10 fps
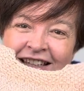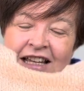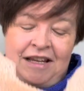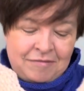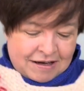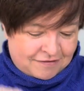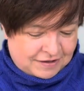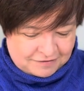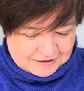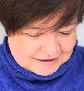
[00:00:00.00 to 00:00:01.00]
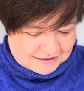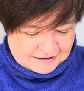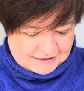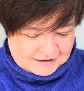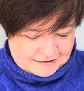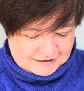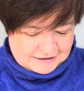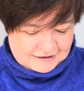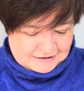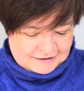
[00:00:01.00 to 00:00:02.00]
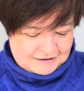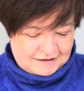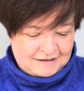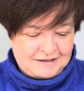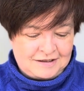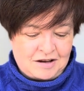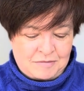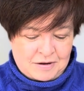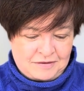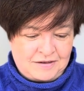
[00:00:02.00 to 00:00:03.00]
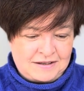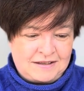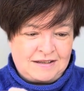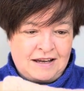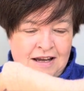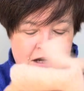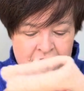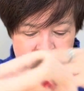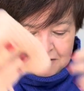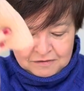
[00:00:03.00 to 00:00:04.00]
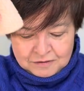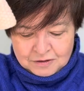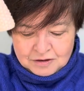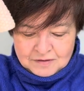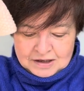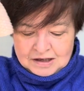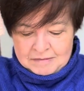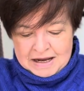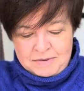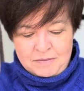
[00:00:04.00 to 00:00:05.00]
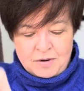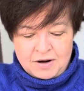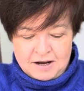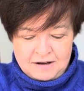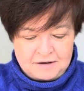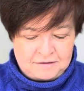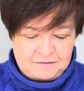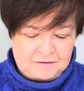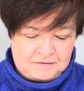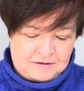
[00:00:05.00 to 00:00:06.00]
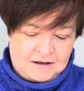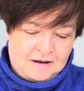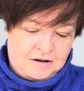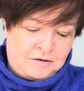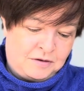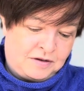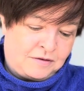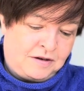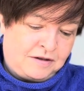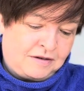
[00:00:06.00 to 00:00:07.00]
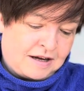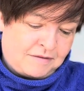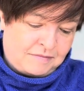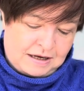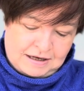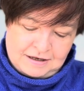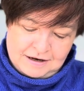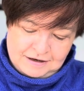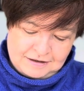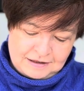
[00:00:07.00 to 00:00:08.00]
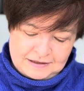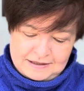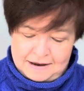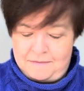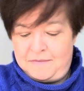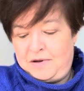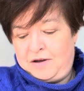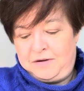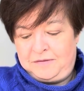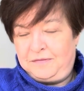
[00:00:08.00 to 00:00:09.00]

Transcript: I'm loving this. So I bought this for the little baby boy who's going to come in December.